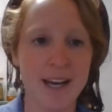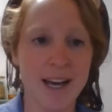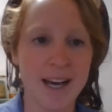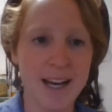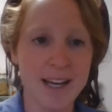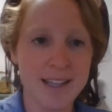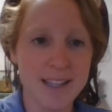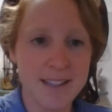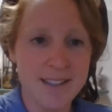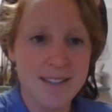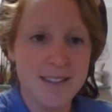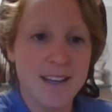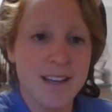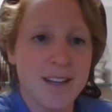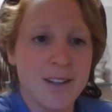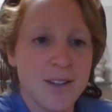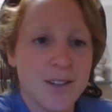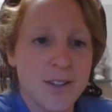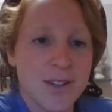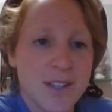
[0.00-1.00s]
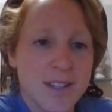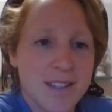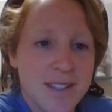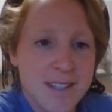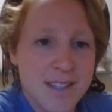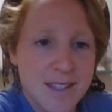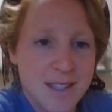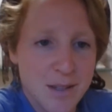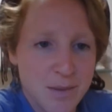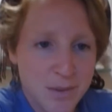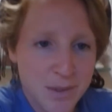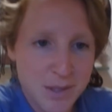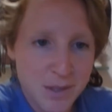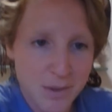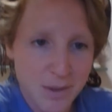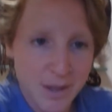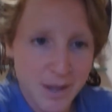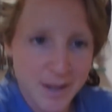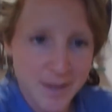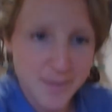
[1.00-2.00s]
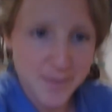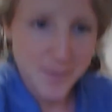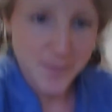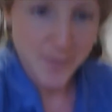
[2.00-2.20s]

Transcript: And let's take a look to see what's going on.